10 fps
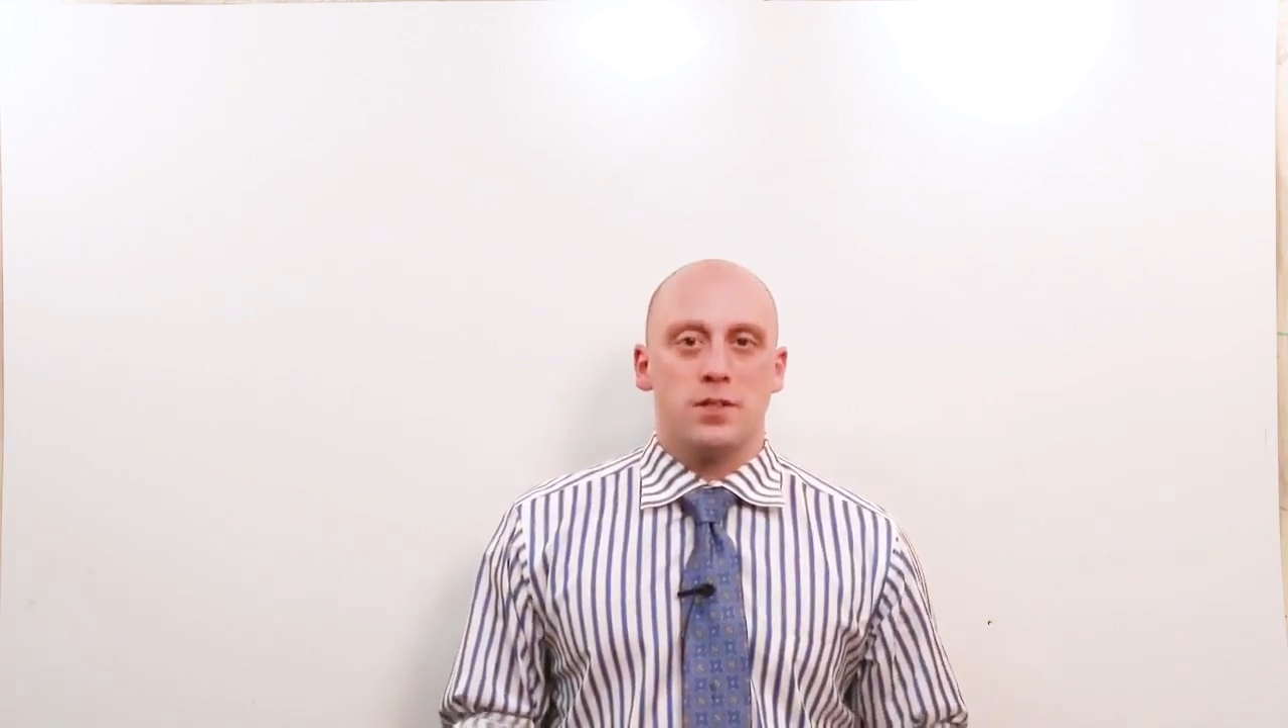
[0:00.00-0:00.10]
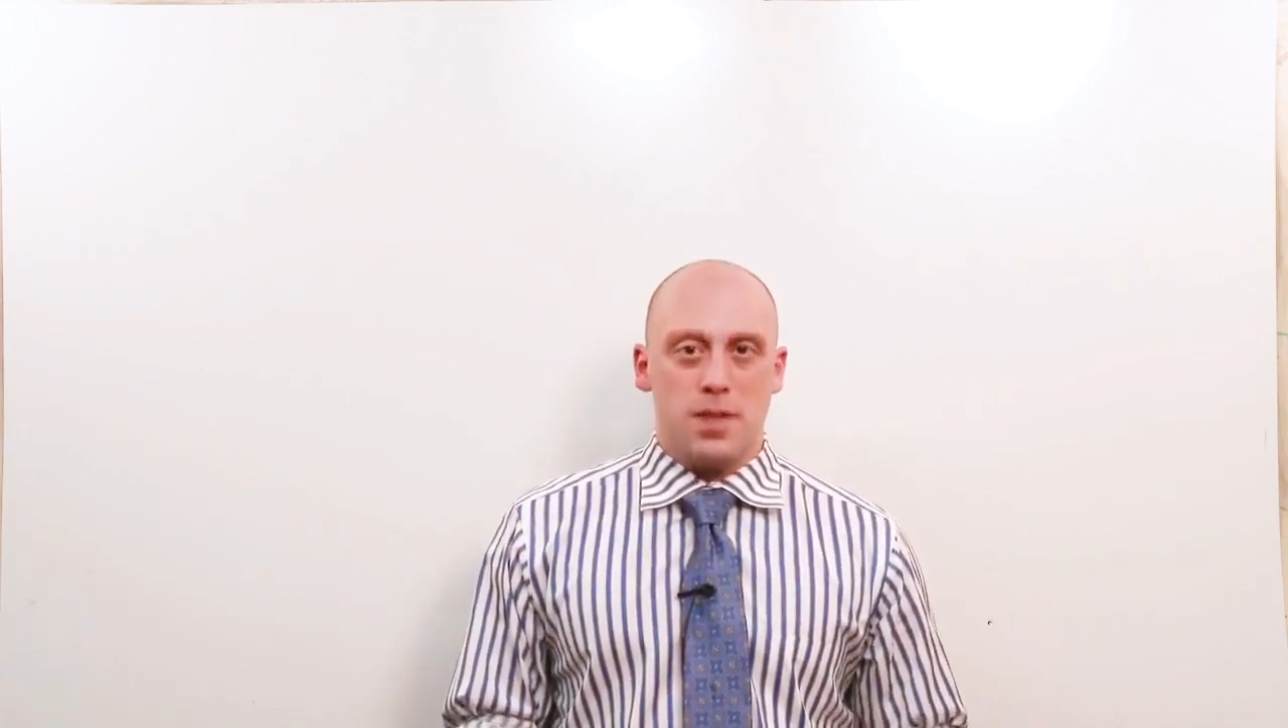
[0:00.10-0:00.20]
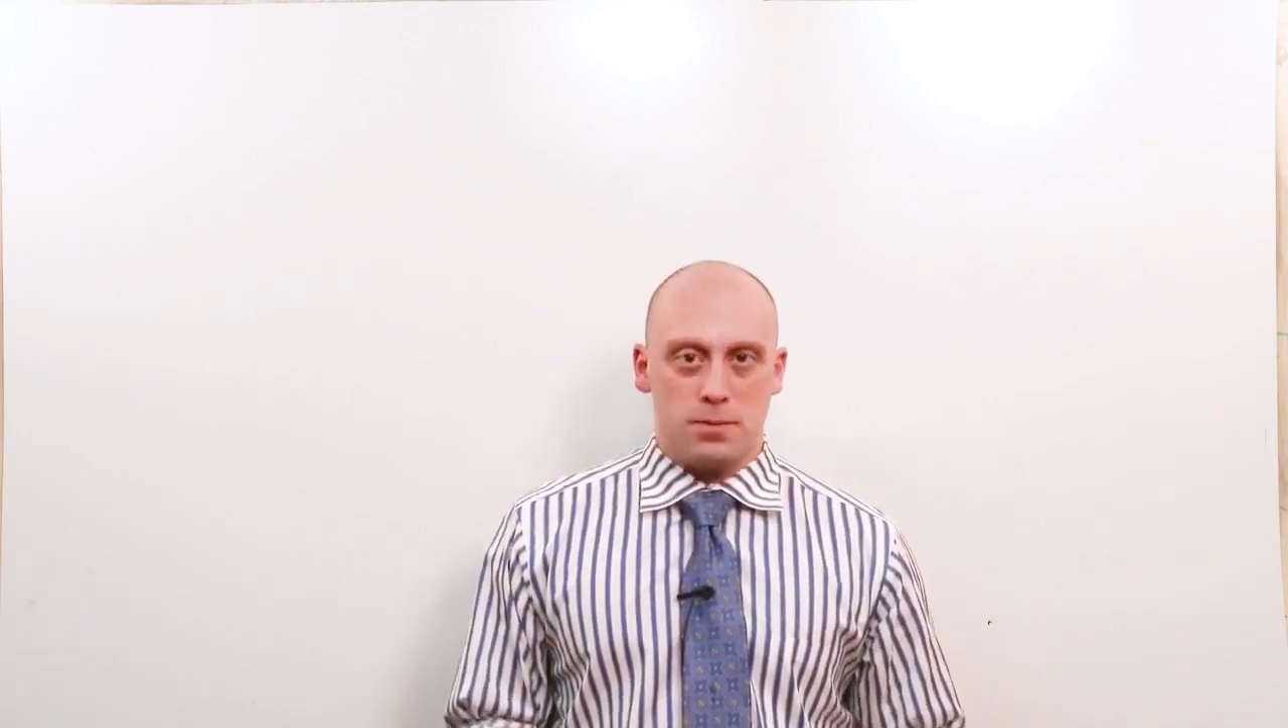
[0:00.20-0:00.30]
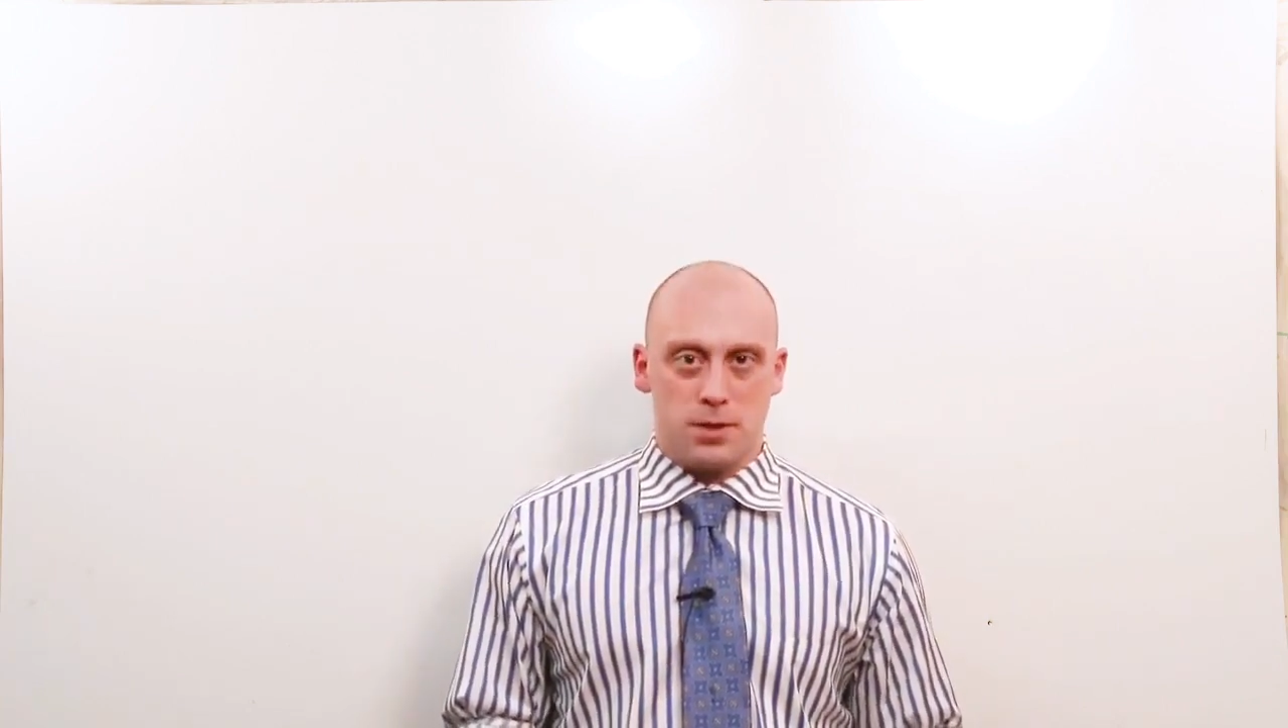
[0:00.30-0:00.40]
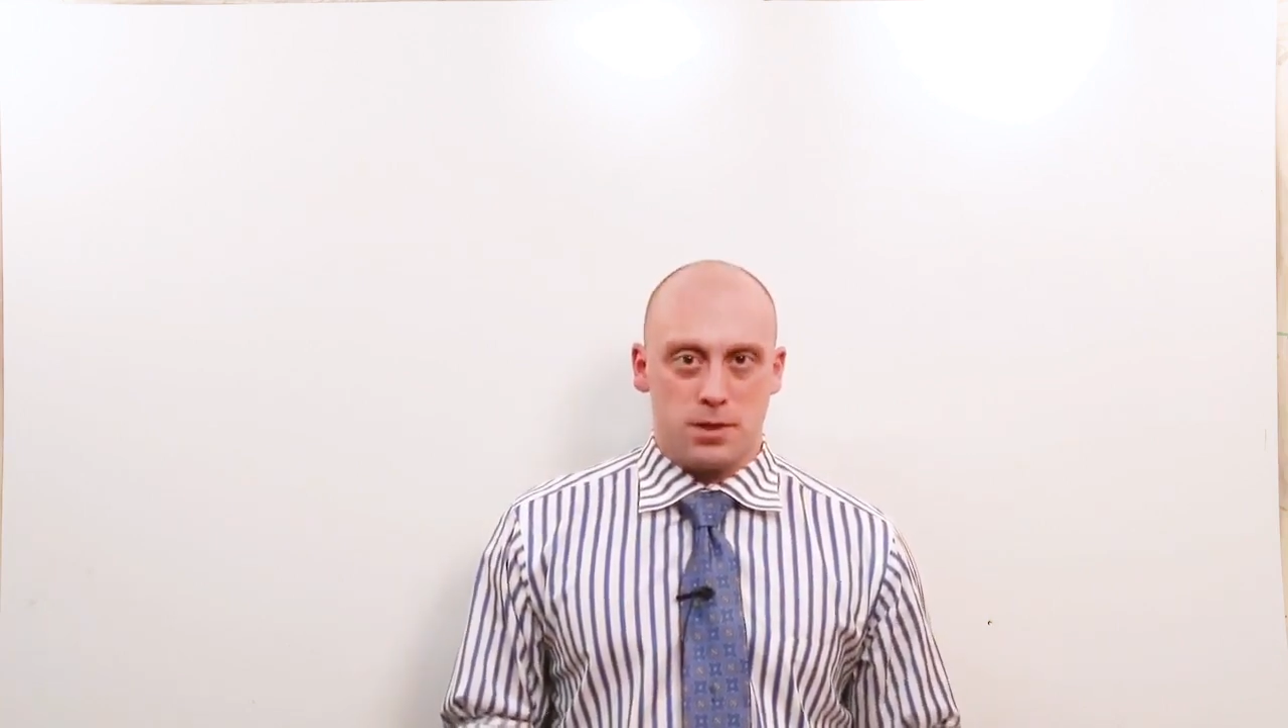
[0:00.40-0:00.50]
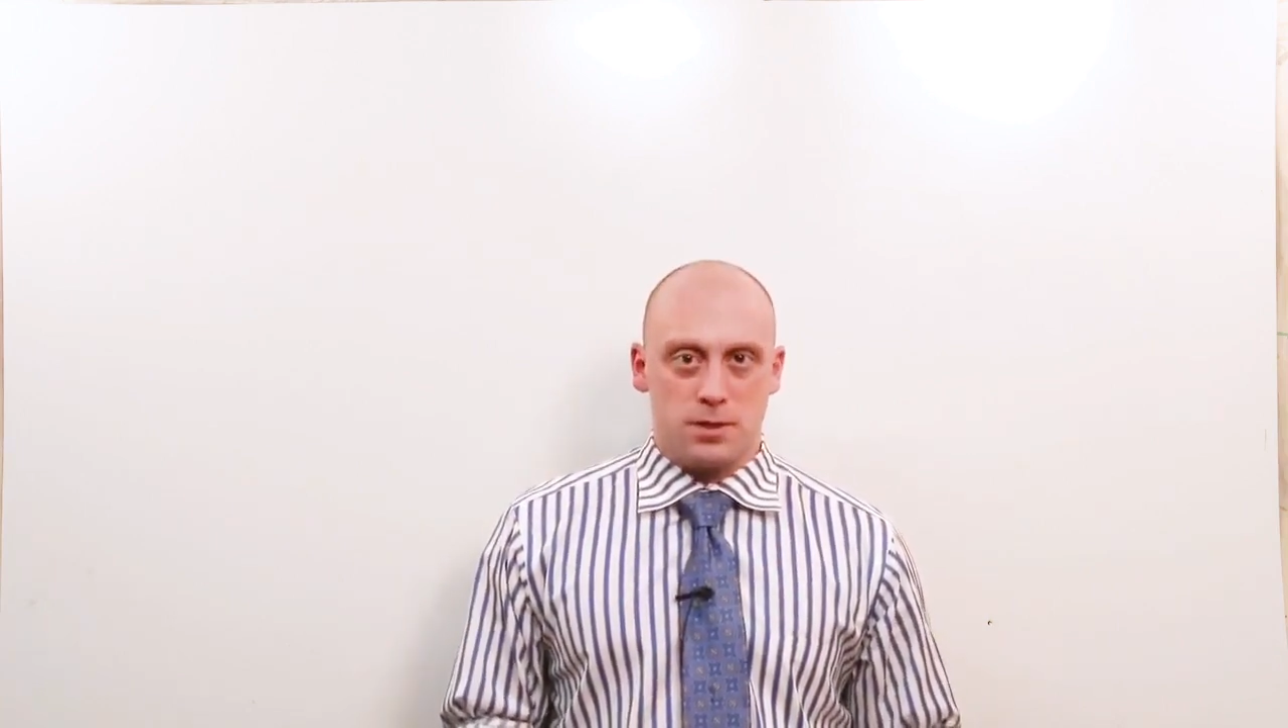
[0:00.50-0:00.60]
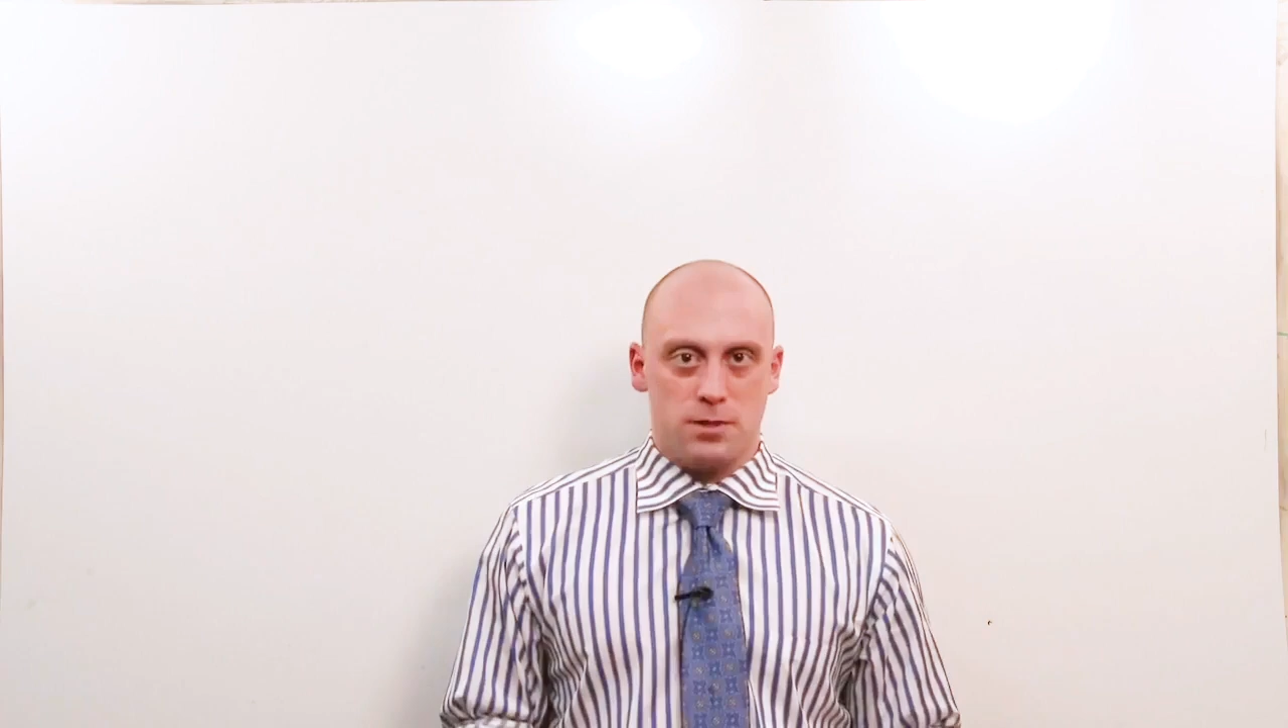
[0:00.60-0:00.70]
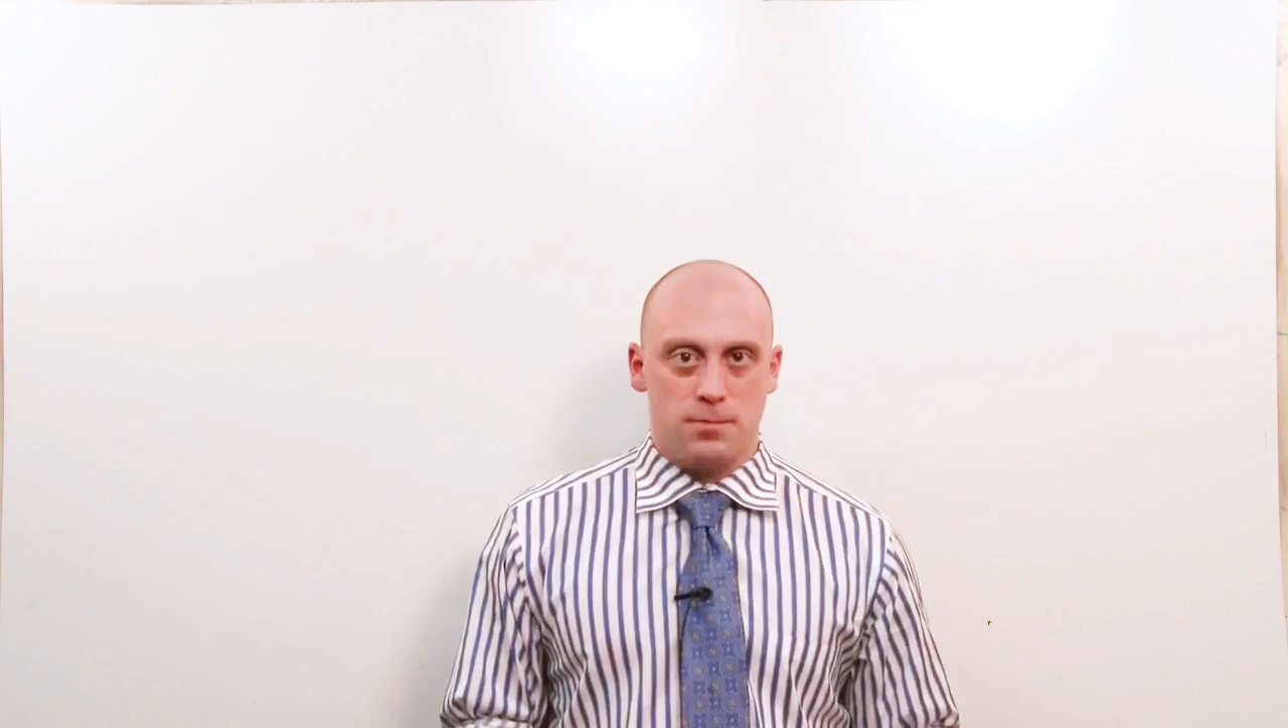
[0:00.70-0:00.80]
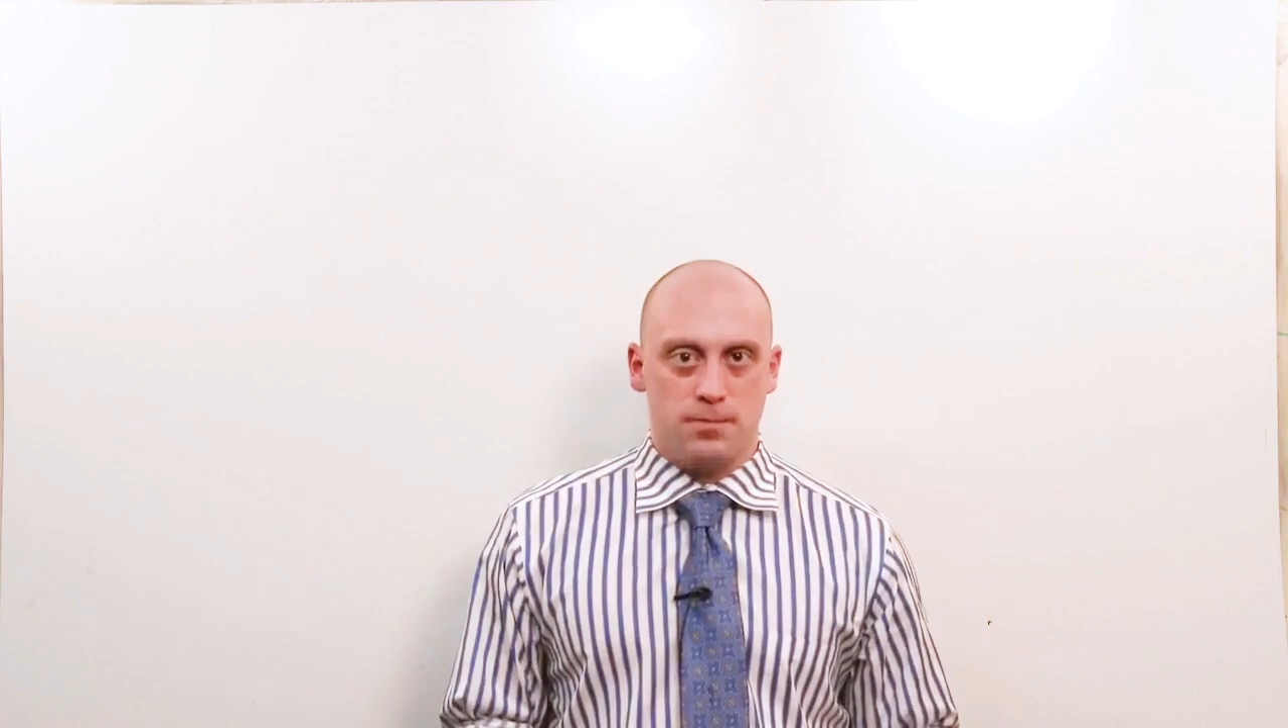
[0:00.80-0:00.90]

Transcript: sepsis.